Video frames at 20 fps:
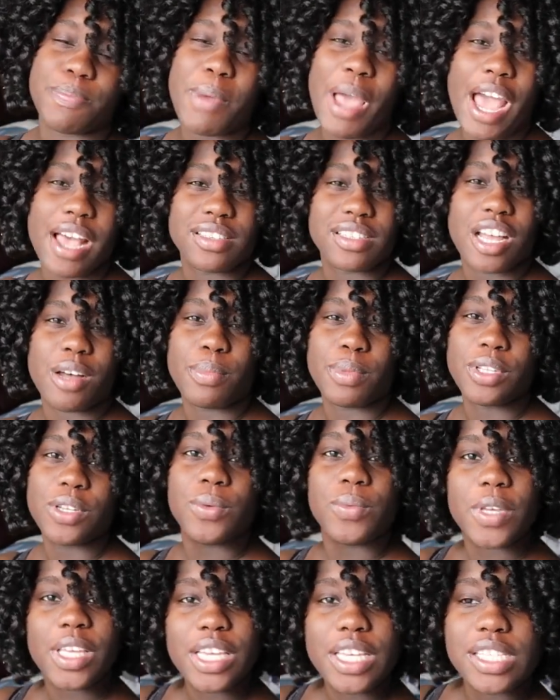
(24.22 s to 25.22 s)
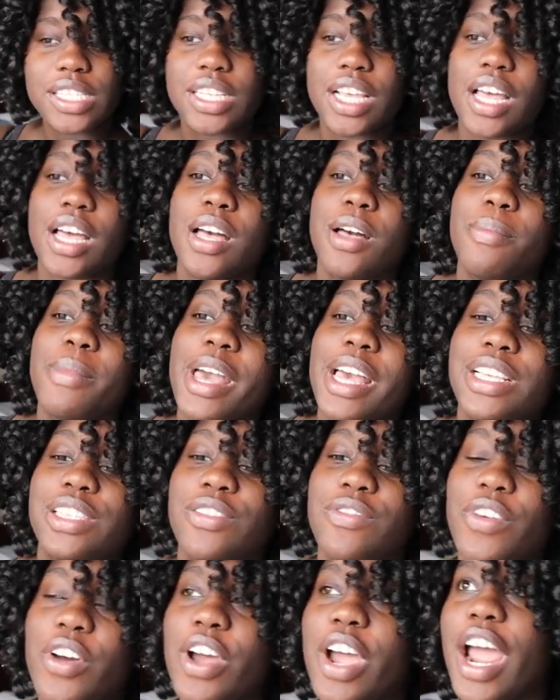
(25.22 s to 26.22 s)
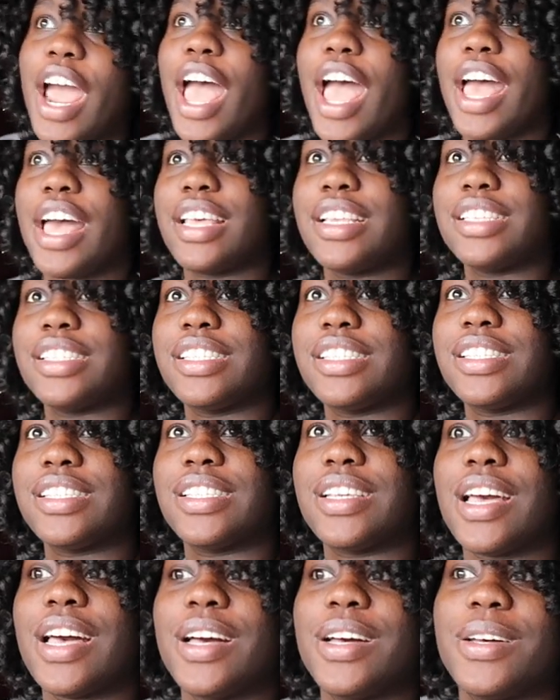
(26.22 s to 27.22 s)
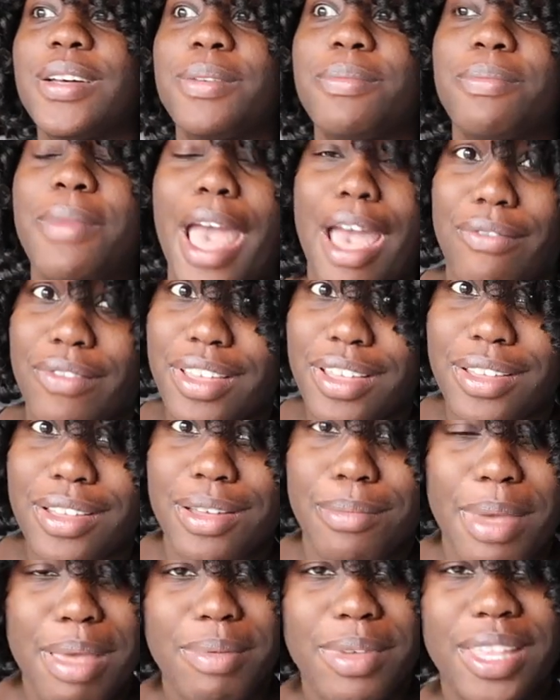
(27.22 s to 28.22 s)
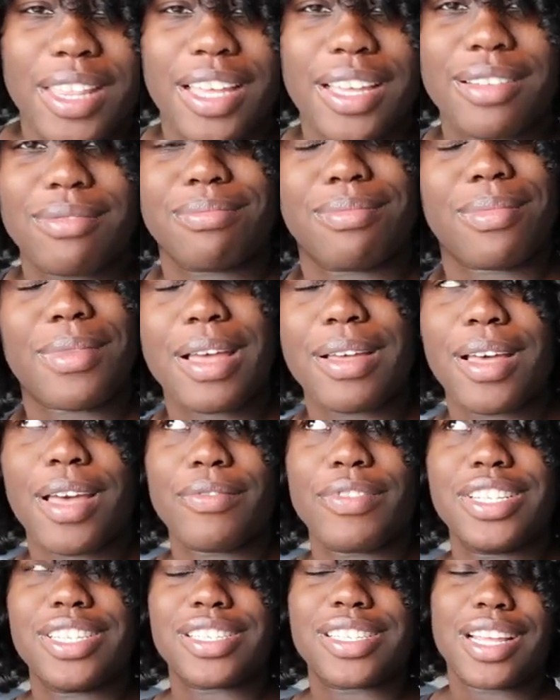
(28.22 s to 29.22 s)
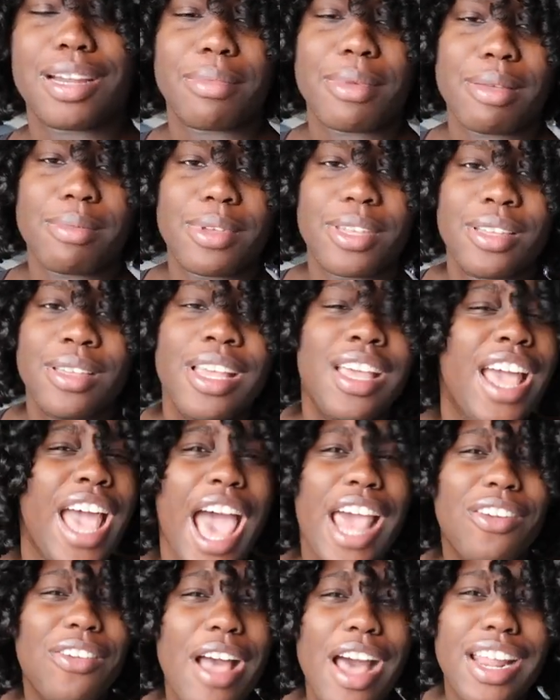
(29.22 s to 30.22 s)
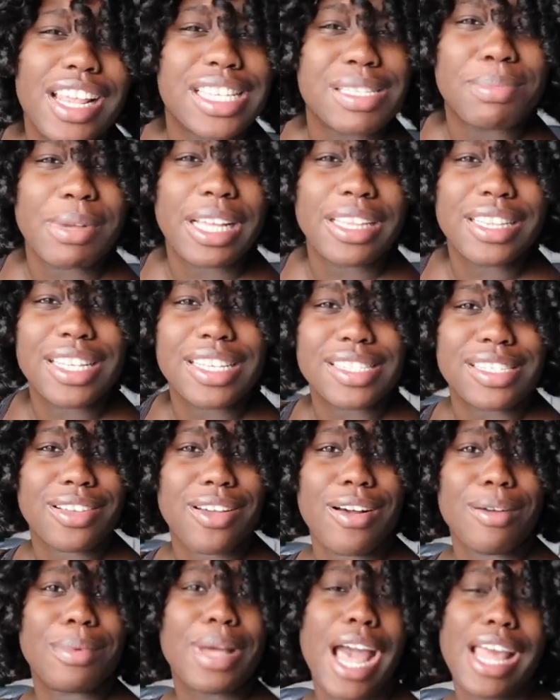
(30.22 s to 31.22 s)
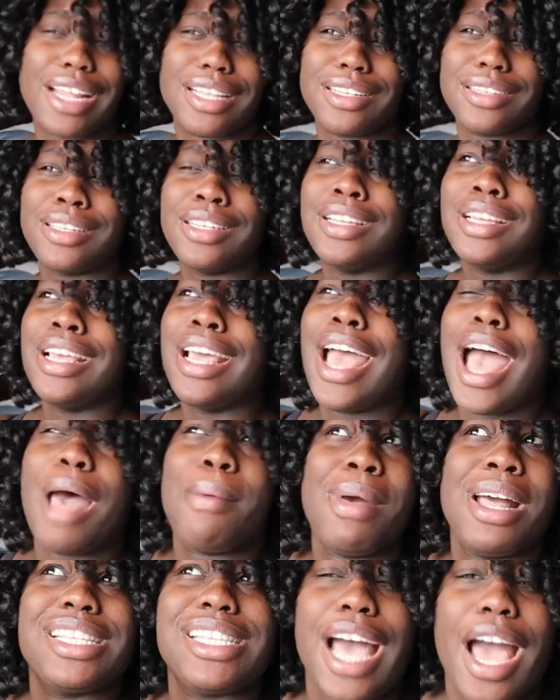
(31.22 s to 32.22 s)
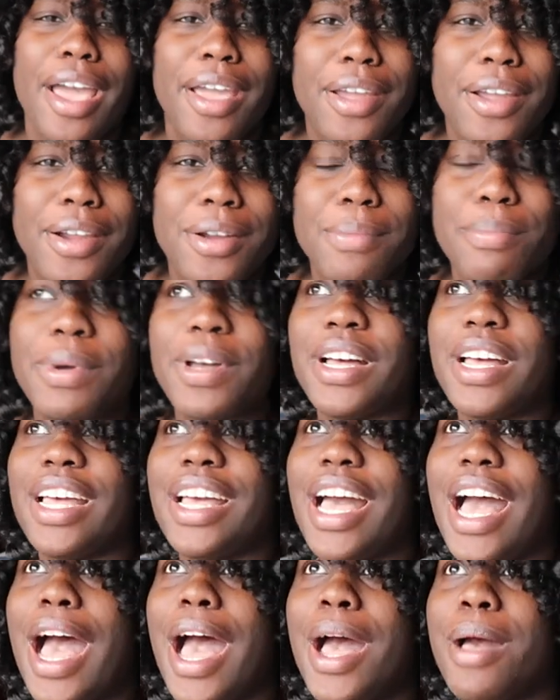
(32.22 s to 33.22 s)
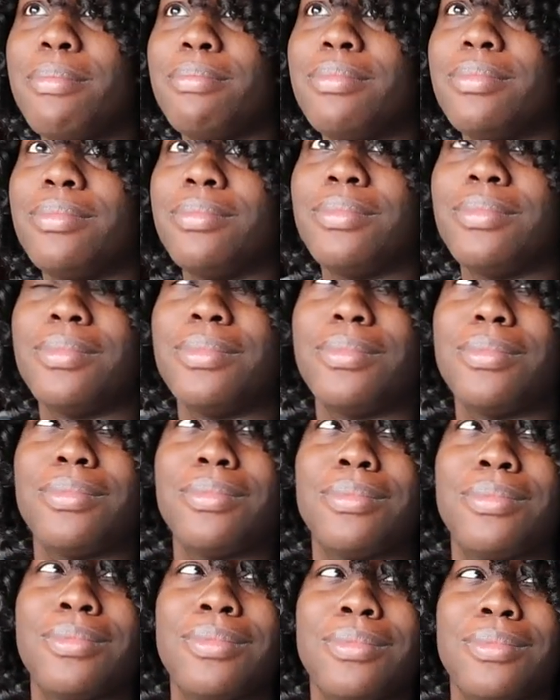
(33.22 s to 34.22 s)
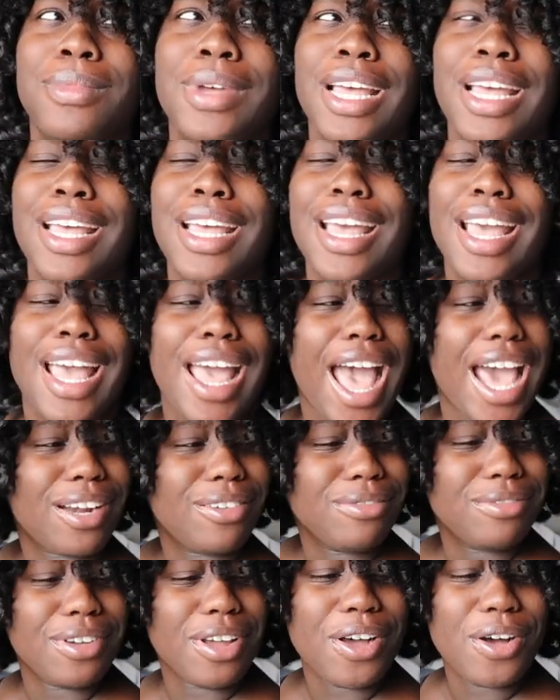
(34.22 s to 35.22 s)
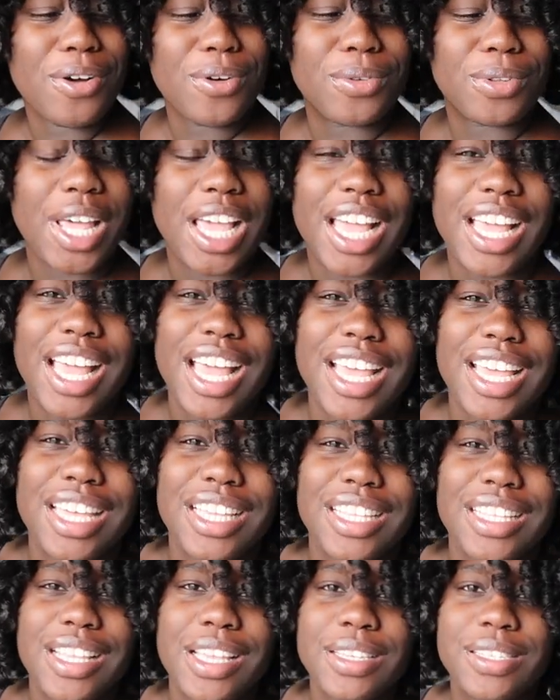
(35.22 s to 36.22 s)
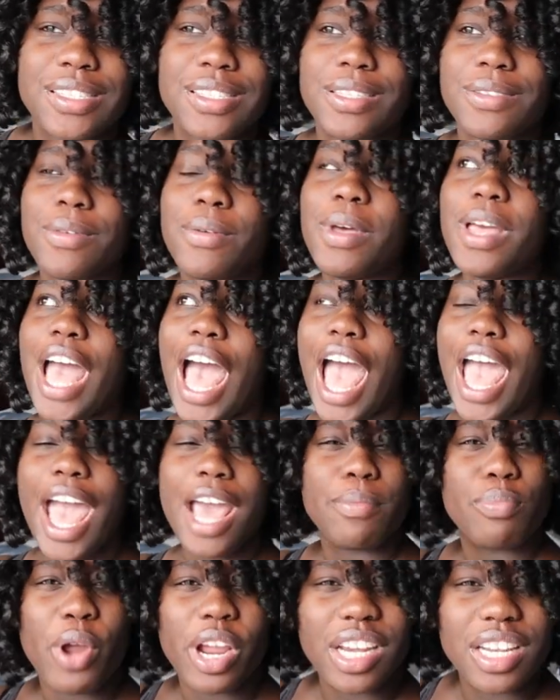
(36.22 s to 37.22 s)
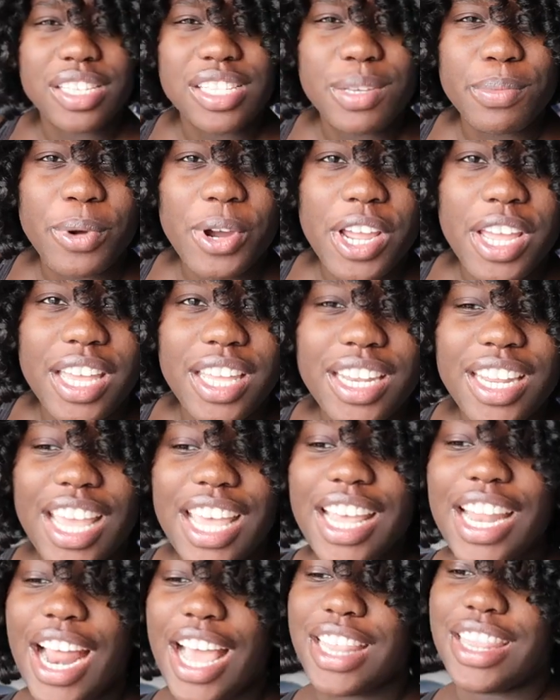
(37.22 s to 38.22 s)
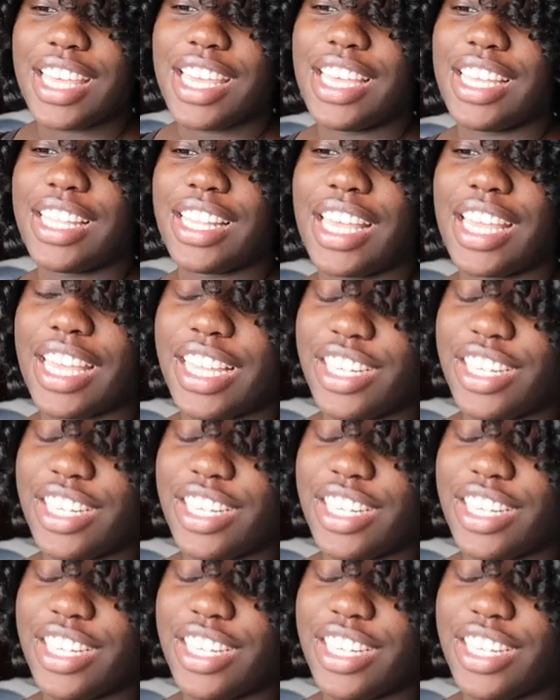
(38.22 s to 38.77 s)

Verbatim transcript: past couple of weeks um, as far as um, having a baby, like having just had a baby. I don't know how to explain this, y'all. I'm kind of, I'm not tired, but I'm, I don't know. Like, it's, I had pregnancy brain and I think like